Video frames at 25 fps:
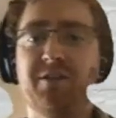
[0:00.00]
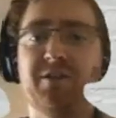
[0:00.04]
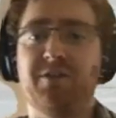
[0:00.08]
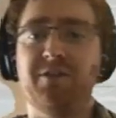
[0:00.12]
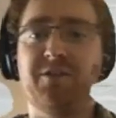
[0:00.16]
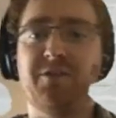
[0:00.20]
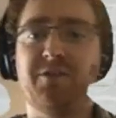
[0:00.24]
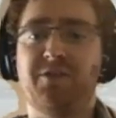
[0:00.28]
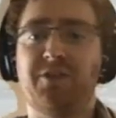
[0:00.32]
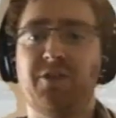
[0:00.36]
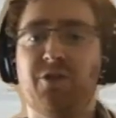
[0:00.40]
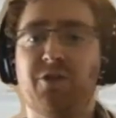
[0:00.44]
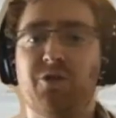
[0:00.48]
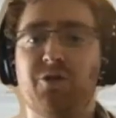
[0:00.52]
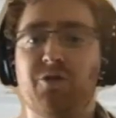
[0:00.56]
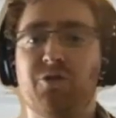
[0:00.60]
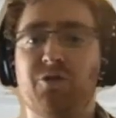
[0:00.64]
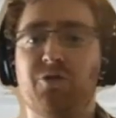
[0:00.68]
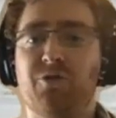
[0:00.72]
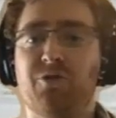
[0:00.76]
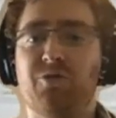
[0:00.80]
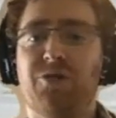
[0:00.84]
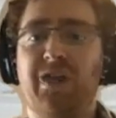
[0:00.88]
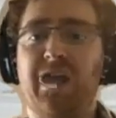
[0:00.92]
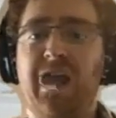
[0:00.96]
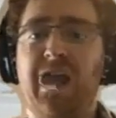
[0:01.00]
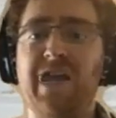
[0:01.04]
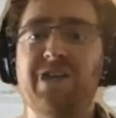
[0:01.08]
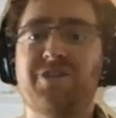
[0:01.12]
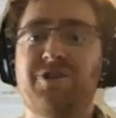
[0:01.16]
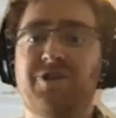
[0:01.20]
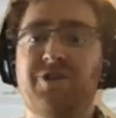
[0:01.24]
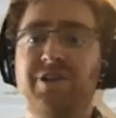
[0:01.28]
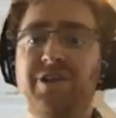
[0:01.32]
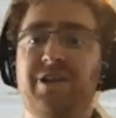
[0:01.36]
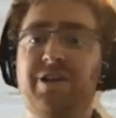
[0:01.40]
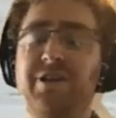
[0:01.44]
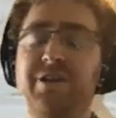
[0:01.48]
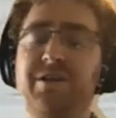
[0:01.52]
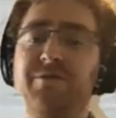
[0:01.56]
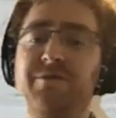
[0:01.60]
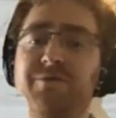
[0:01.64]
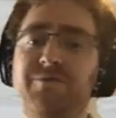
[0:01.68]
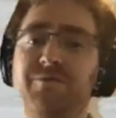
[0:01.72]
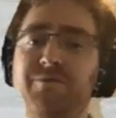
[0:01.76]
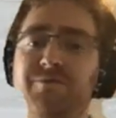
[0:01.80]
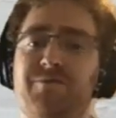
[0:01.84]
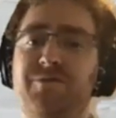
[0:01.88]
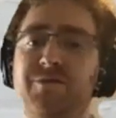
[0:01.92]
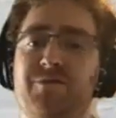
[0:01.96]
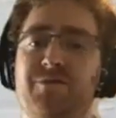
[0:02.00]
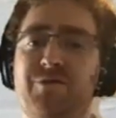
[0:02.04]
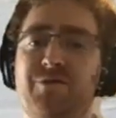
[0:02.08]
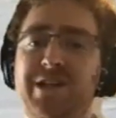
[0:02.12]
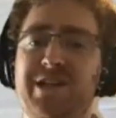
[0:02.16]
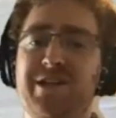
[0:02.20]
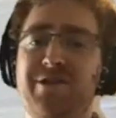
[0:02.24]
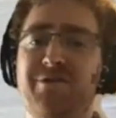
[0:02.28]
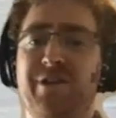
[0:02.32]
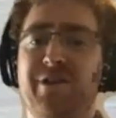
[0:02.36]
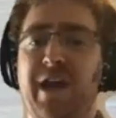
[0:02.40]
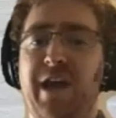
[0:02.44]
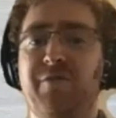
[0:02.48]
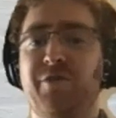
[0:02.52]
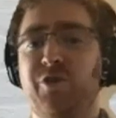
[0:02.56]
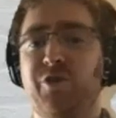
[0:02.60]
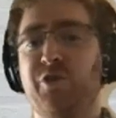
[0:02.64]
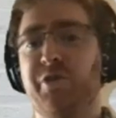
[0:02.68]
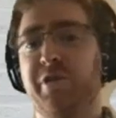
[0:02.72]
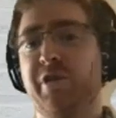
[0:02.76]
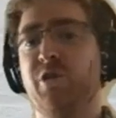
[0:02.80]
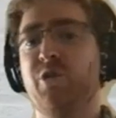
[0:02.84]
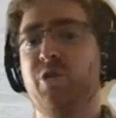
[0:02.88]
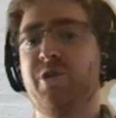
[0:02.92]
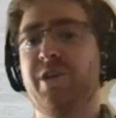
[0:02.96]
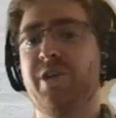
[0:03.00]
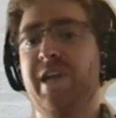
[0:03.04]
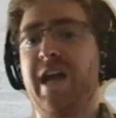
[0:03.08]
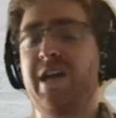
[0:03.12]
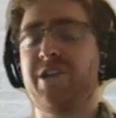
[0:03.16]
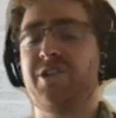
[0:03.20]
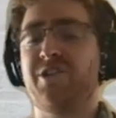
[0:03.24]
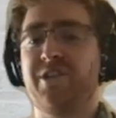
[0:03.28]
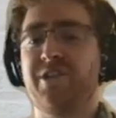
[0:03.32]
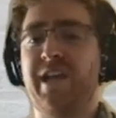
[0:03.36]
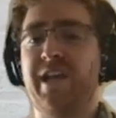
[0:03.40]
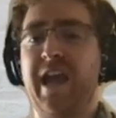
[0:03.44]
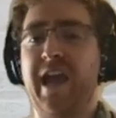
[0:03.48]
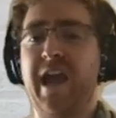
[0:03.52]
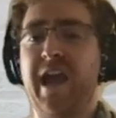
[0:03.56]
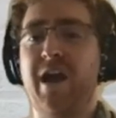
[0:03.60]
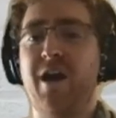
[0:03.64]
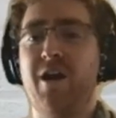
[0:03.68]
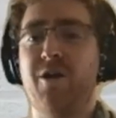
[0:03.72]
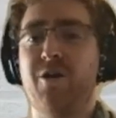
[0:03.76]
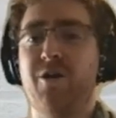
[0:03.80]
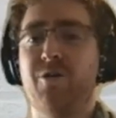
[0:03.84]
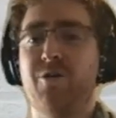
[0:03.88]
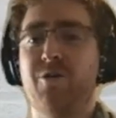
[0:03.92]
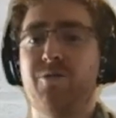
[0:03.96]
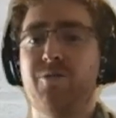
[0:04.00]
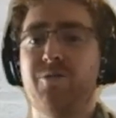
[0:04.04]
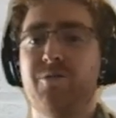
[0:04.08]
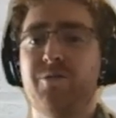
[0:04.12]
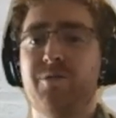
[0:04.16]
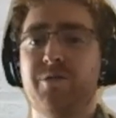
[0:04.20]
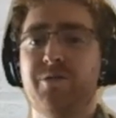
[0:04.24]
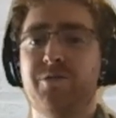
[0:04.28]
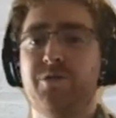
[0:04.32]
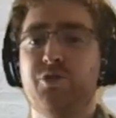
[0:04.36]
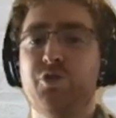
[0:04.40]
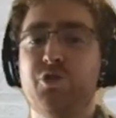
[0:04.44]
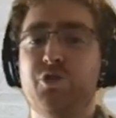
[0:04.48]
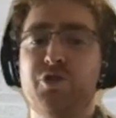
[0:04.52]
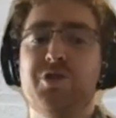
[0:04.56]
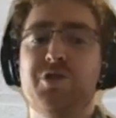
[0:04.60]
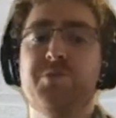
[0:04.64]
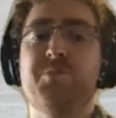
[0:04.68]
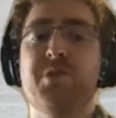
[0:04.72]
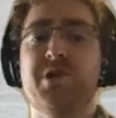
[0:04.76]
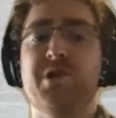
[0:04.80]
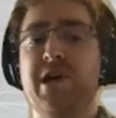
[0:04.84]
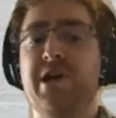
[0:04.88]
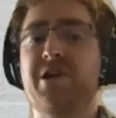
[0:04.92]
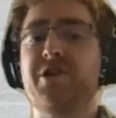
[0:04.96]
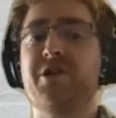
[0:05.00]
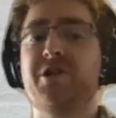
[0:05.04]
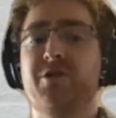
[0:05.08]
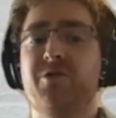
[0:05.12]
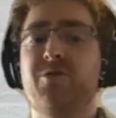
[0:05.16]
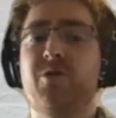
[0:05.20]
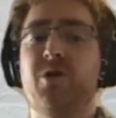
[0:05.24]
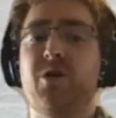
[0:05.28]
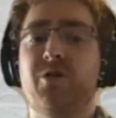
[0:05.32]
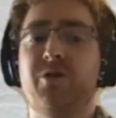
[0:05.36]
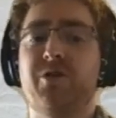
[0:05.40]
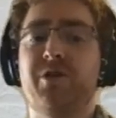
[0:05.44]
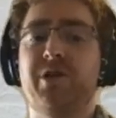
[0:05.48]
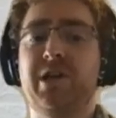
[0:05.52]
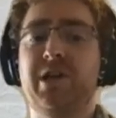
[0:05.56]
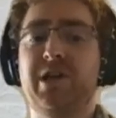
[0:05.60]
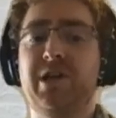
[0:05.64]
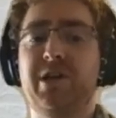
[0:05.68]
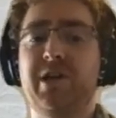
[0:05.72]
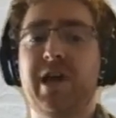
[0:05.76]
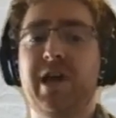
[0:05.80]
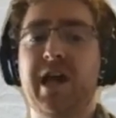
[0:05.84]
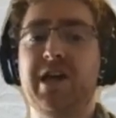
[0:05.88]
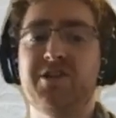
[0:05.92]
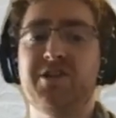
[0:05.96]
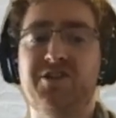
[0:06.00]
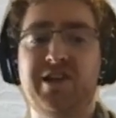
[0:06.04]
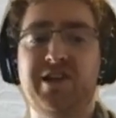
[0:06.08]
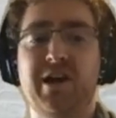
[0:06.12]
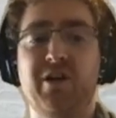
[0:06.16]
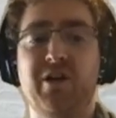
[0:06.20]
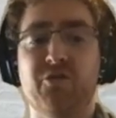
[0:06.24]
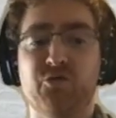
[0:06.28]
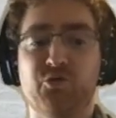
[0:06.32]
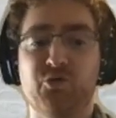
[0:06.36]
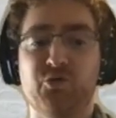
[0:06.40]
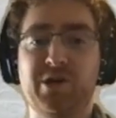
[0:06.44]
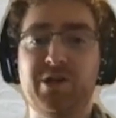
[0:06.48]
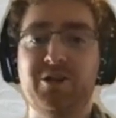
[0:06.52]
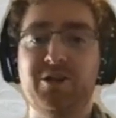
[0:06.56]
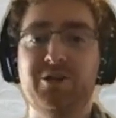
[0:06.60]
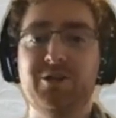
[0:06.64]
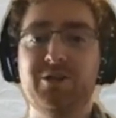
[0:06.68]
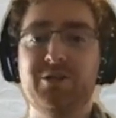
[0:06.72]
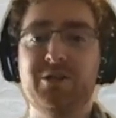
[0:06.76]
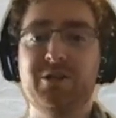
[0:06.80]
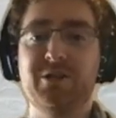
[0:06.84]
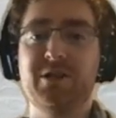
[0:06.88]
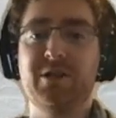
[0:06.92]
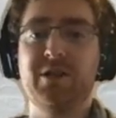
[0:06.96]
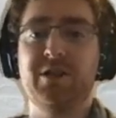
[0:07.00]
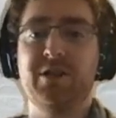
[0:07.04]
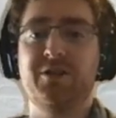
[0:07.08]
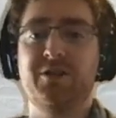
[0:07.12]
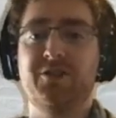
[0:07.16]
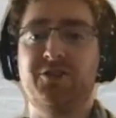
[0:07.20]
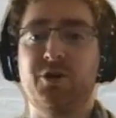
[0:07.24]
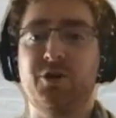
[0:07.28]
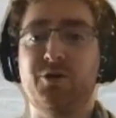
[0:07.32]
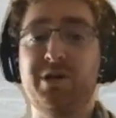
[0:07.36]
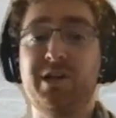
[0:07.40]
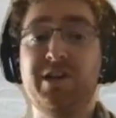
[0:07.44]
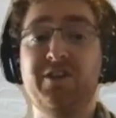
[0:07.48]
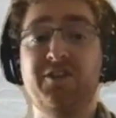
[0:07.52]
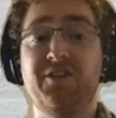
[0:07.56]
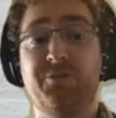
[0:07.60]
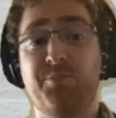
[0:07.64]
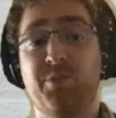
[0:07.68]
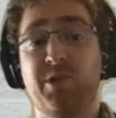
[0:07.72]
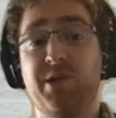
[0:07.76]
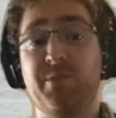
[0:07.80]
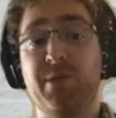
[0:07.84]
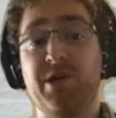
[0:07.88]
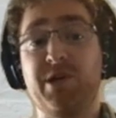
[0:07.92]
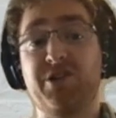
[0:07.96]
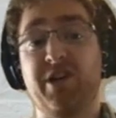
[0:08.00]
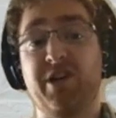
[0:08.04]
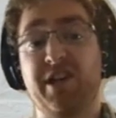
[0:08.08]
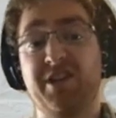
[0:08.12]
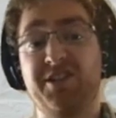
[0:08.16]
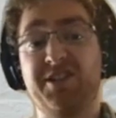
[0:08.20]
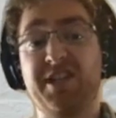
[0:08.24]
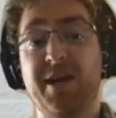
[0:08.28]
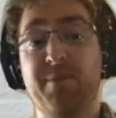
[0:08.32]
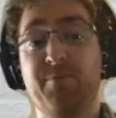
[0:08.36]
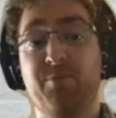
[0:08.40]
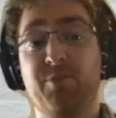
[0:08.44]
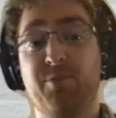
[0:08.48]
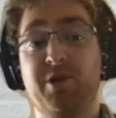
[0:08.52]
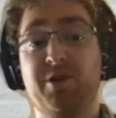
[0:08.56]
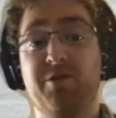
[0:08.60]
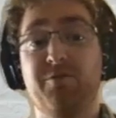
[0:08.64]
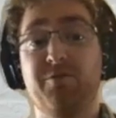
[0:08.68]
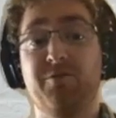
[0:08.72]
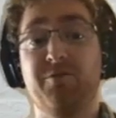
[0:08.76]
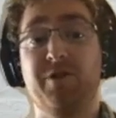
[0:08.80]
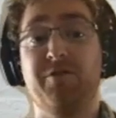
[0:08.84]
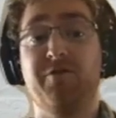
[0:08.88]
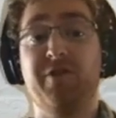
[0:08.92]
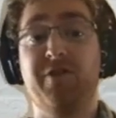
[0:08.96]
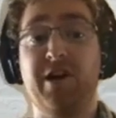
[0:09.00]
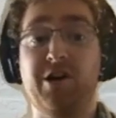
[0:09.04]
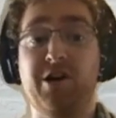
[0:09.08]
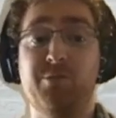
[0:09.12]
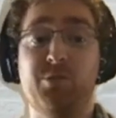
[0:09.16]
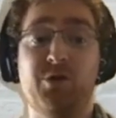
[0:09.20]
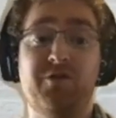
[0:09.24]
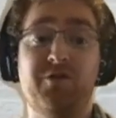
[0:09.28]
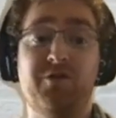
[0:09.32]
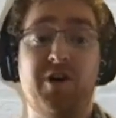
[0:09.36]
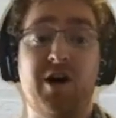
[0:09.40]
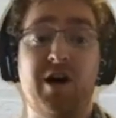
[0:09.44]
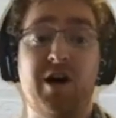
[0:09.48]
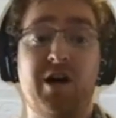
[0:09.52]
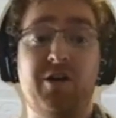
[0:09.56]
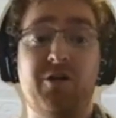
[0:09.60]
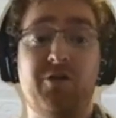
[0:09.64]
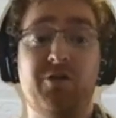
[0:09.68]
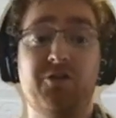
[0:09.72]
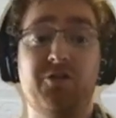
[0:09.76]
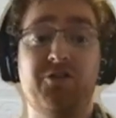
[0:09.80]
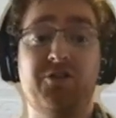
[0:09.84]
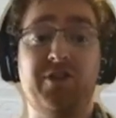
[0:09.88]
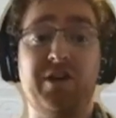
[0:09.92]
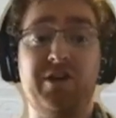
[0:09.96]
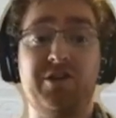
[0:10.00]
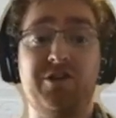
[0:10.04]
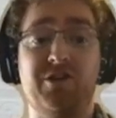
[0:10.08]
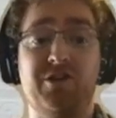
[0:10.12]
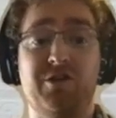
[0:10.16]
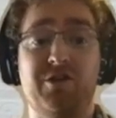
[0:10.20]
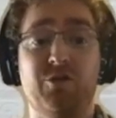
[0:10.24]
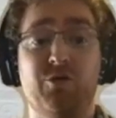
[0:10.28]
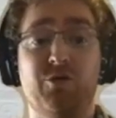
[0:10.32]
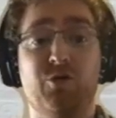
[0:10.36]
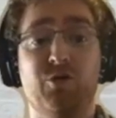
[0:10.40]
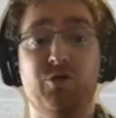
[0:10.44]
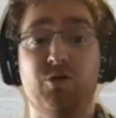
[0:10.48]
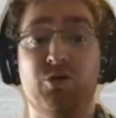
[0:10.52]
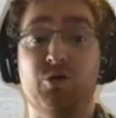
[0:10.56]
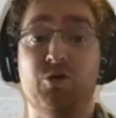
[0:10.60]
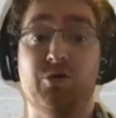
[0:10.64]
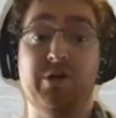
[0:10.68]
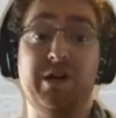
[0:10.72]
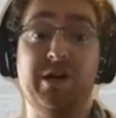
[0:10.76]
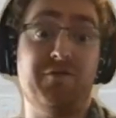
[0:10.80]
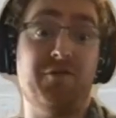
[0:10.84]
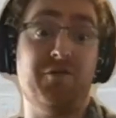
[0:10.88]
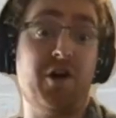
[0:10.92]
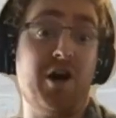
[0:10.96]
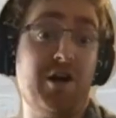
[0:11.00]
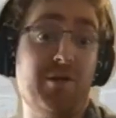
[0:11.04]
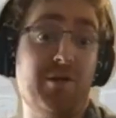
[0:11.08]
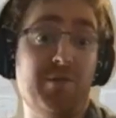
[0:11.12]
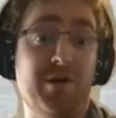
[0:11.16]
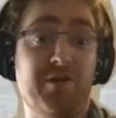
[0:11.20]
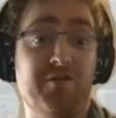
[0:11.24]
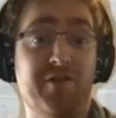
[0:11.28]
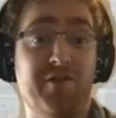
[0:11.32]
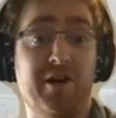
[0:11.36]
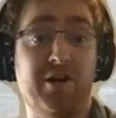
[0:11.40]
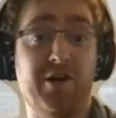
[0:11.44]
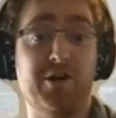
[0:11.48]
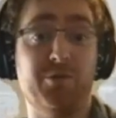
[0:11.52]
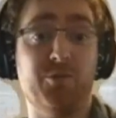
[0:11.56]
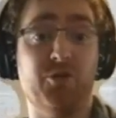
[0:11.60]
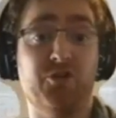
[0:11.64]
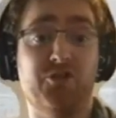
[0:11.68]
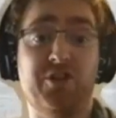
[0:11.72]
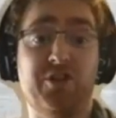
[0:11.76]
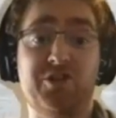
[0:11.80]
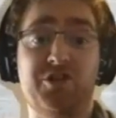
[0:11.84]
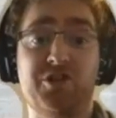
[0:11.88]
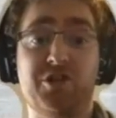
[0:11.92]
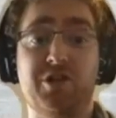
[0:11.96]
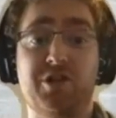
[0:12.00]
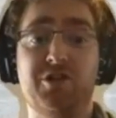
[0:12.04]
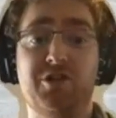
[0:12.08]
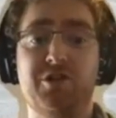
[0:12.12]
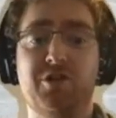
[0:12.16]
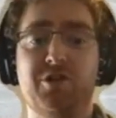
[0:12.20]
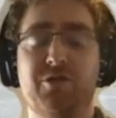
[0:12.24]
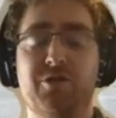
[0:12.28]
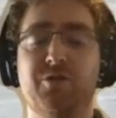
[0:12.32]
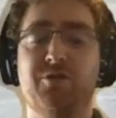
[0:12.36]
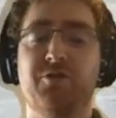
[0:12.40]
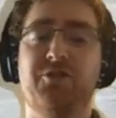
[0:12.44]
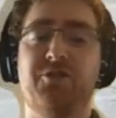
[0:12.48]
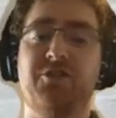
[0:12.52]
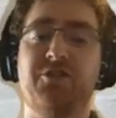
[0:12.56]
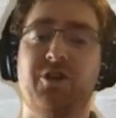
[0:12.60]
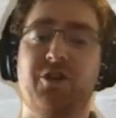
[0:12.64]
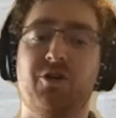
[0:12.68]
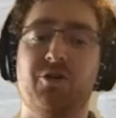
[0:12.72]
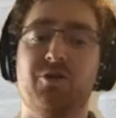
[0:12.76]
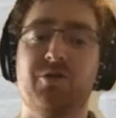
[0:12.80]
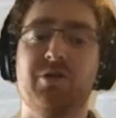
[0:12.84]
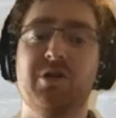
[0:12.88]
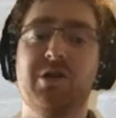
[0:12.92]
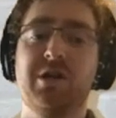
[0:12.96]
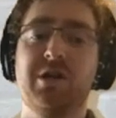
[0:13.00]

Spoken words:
So actually, we didn't have a good look at actually how good production quality HCL is written. So it is pretty much like a template with variable files that you, or environment variables that you can use. So